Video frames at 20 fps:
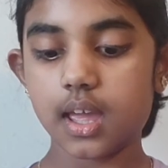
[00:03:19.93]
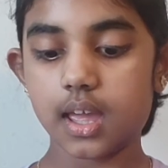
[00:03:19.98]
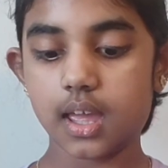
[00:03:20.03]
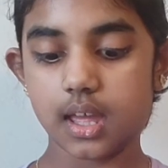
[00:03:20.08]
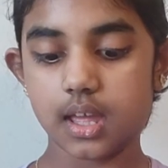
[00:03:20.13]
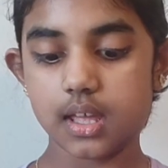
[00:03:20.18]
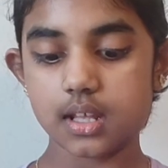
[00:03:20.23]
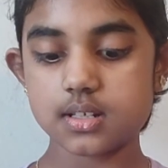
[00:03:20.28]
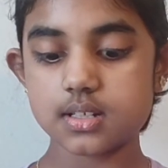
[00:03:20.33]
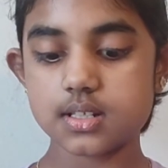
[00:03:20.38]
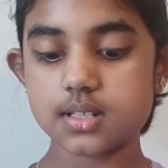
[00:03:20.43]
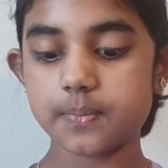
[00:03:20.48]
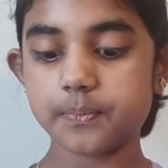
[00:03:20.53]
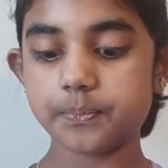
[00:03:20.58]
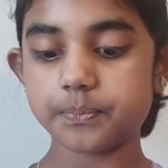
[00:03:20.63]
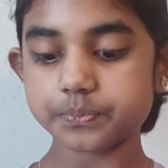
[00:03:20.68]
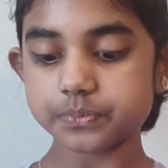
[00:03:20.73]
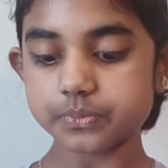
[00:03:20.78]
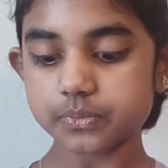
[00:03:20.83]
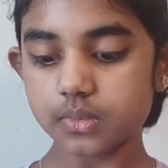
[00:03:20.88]
And
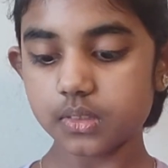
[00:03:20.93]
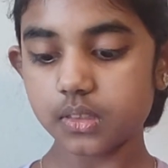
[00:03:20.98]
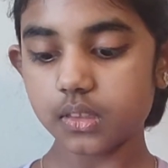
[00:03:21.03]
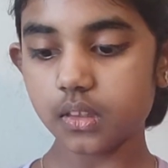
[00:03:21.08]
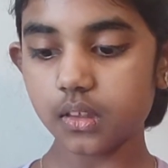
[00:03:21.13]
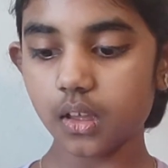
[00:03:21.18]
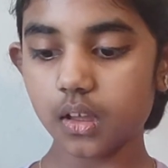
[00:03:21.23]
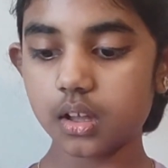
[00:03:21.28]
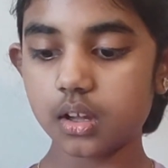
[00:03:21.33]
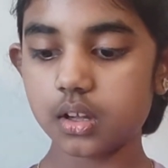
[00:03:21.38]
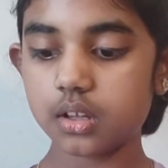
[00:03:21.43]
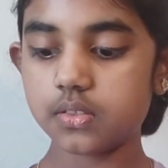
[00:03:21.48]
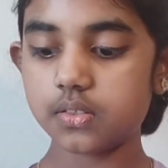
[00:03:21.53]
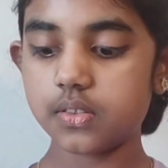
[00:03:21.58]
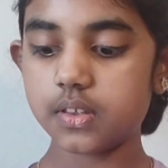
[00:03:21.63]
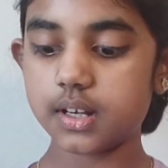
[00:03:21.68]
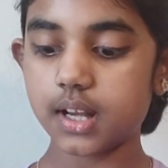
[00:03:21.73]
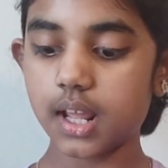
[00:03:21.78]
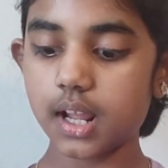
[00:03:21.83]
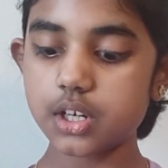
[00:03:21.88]

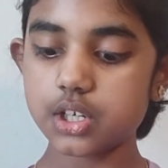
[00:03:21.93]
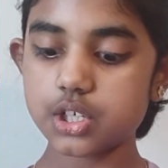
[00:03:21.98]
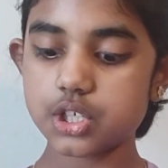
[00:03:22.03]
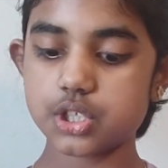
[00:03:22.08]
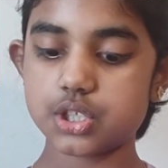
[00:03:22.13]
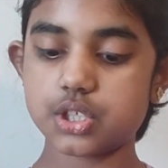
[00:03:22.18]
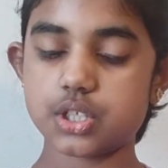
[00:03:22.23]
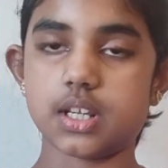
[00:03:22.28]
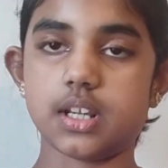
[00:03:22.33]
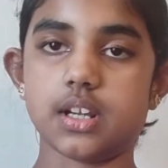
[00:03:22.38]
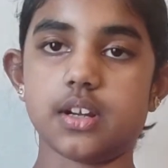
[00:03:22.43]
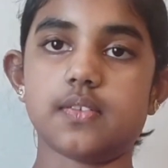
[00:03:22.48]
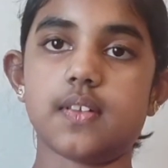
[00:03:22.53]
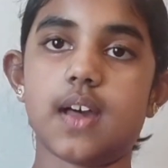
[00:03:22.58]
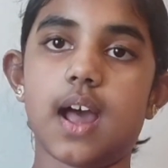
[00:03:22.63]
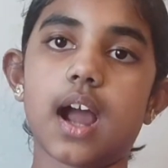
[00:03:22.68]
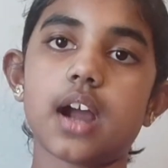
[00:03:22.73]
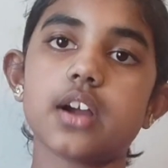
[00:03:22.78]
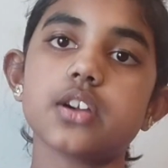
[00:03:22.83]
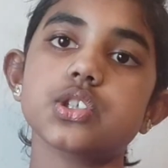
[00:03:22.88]
the next year,
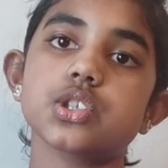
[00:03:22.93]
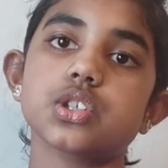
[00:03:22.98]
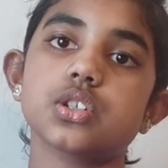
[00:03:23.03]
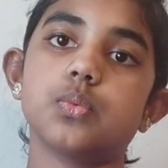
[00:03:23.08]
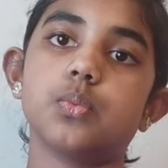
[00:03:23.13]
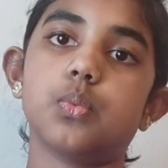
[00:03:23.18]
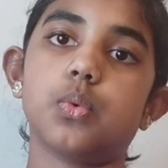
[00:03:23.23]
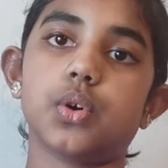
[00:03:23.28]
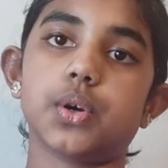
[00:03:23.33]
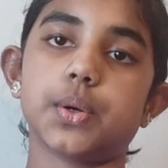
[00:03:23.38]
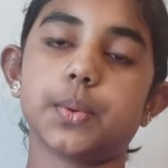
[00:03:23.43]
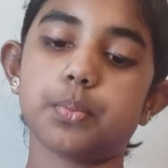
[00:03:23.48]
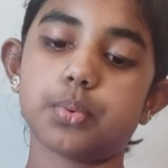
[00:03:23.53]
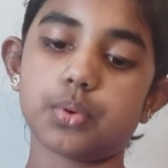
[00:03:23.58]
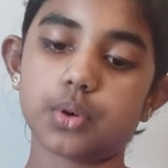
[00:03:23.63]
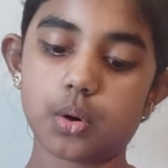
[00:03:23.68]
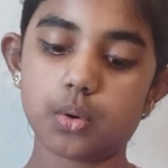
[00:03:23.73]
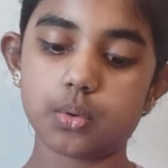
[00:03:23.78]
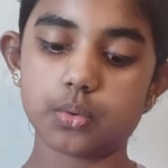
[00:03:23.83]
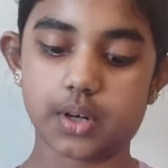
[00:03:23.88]
the action award
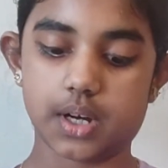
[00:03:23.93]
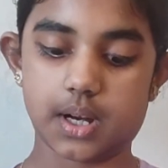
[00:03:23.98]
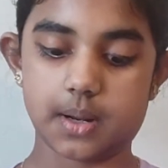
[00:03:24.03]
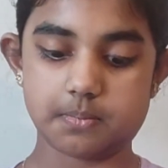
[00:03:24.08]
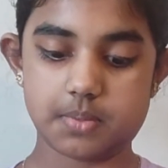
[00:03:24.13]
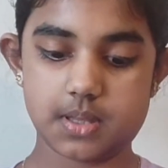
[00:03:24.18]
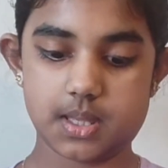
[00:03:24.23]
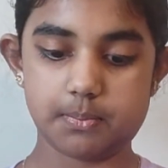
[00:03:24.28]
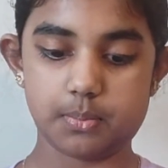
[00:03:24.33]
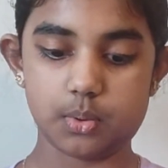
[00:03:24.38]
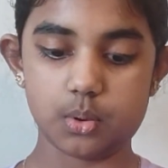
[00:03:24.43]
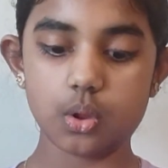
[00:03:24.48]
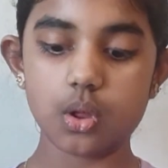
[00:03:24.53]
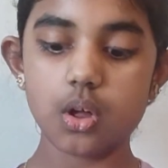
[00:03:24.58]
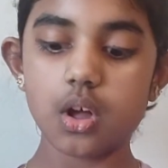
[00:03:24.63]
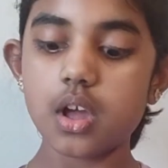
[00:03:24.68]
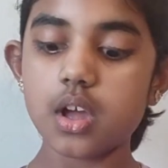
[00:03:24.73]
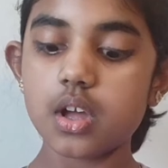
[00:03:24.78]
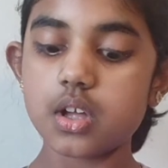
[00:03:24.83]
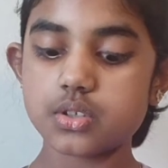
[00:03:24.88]
program
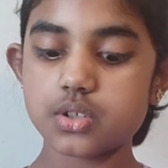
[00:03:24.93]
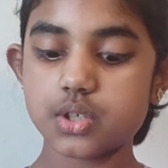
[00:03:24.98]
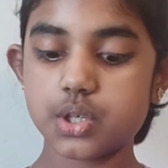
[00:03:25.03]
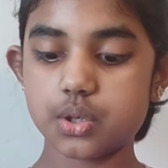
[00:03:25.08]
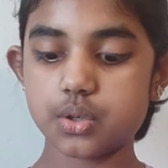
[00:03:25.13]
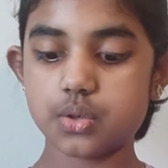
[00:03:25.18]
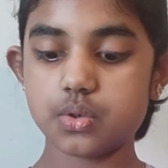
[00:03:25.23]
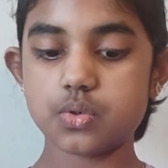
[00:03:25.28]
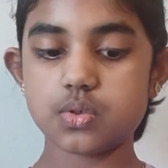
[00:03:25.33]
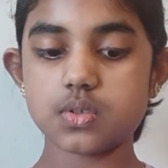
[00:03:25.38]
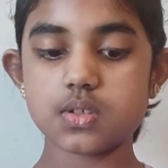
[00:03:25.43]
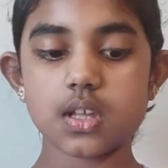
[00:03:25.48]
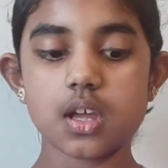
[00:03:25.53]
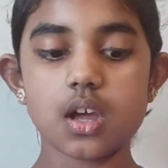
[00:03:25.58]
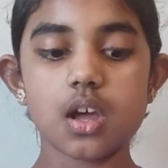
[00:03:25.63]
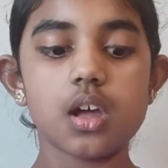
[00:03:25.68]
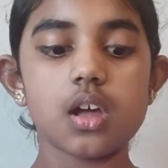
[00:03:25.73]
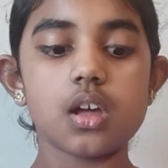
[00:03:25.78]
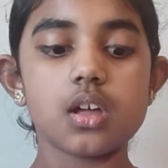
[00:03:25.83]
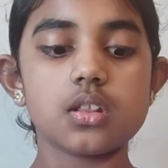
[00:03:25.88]
people
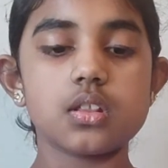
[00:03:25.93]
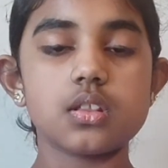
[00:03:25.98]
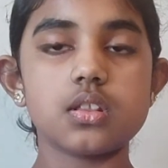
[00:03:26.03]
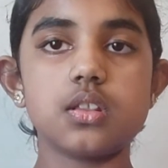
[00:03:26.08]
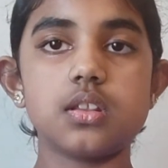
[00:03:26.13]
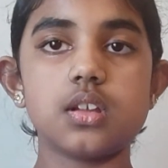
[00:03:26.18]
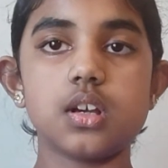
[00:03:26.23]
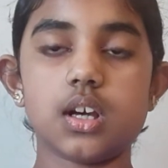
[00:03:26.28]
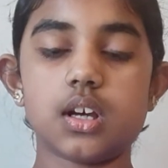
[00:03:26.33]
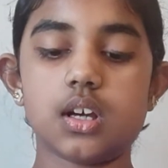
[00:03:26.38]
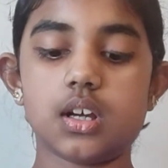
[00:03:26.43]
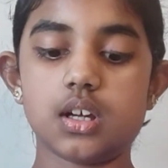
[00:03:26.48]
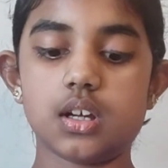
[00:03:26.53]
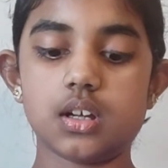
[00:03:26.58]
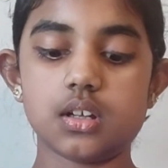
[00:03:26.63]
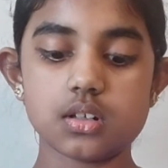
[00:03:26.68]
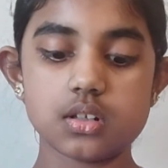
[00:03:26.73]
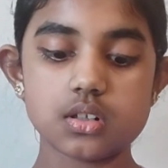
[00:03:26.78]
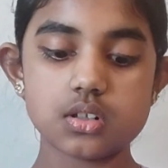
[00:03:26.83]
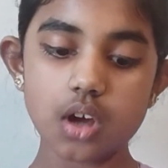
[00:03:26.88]
choose
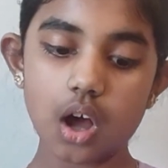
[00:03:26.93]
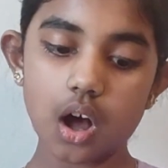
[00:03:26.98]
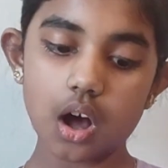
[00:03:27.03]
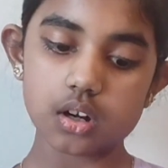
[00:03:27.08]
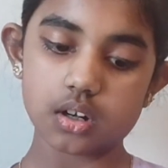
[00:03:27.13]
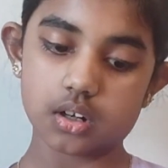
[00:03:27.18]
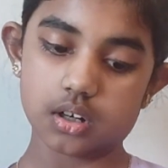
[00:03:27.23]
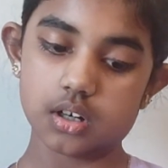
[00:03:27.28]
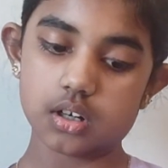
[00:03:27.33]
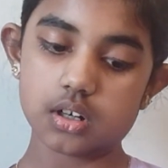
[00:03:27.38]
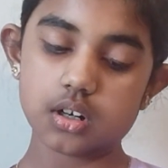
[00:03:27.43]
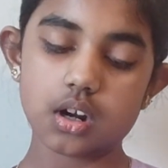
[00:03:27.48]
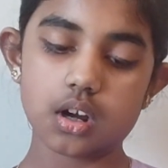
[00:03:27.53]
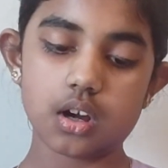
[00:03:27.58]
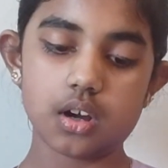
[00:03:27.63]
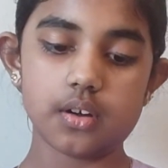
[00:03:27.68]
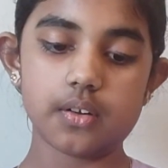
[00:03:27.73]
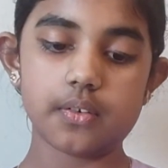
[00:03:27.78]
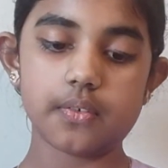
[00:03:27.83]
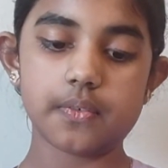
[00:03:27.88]
the daughter
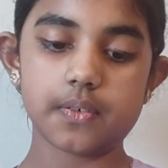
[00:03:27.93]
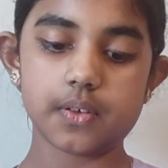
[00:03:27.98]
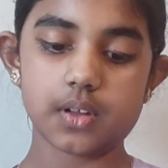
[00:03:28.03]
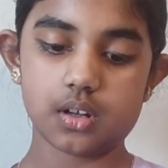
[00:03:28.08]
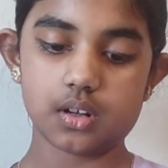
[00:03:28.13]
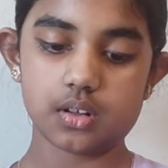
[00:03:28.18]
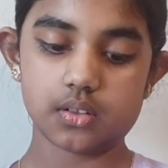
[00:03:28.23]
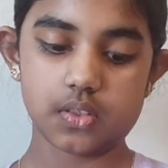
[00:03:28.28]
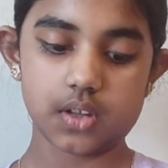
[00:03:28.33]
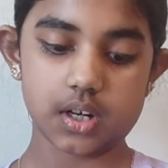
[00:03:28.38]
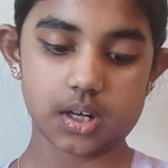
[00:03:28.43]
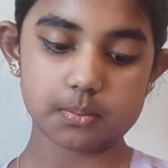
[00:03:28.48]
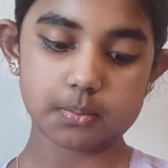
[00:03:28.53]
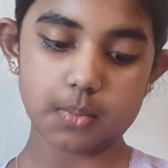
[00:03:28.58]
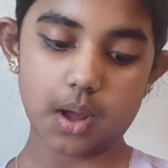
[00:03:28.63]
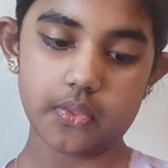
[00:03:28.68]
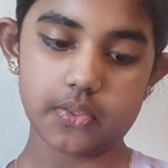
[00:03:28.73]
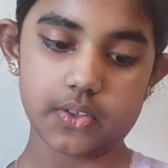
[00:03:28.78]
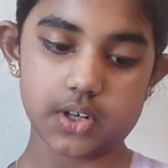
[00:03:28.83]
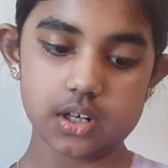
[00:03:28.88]
of their
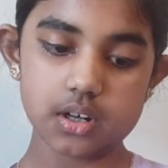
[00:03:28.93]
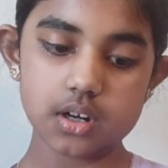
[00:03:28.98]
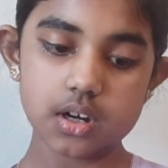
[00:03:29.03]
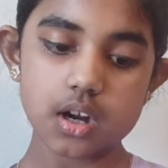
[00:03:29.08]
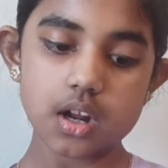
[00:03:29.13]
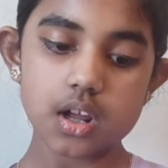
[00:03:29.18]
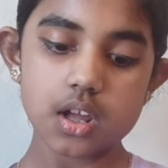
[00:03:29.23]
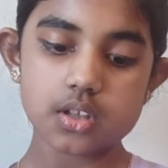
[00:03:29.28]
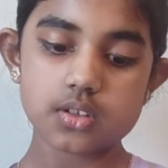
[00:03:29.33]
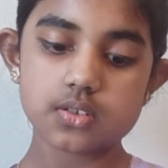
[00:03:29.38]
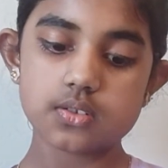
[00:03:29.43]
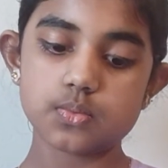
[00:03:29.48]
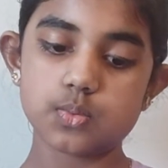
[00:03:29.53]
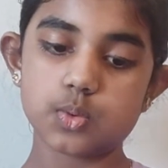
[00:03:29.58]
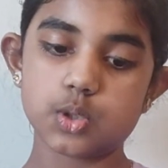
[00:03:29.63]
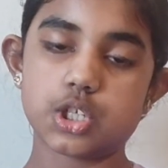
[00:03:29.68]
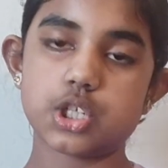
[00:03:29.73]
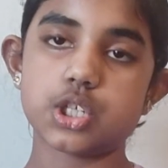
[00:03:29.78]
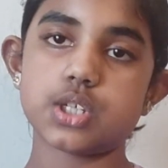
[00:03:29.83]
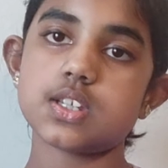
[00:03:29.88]
mother,
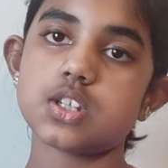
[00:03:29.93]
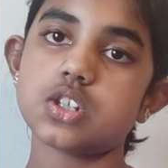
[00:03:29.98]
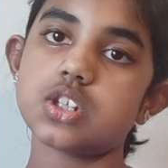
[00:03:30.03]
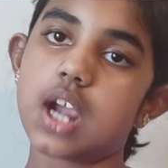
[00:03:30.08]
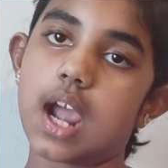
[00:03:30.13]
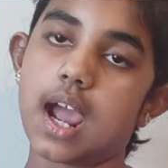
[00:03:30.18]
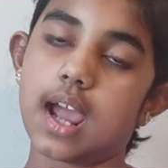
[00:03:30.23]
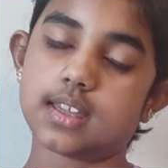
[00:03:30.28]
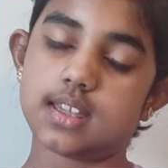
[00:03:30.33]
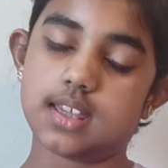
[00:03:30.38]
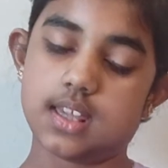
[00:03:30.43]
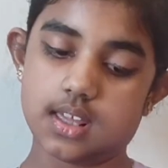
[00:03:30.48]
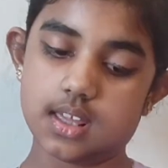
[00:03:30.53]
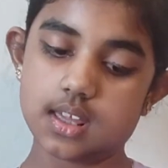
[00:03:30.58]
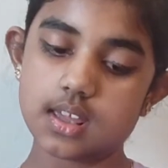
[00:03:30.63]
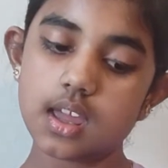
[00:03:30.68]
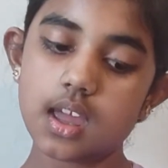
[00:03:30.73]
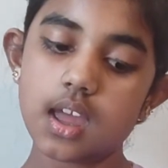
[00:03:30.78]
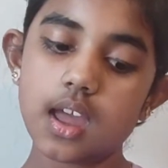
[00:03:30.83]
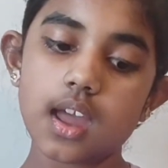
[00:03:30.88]
which is
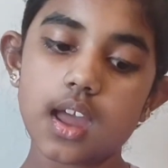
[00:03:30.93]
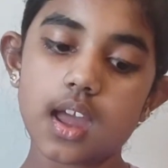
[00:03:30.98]
Jacky,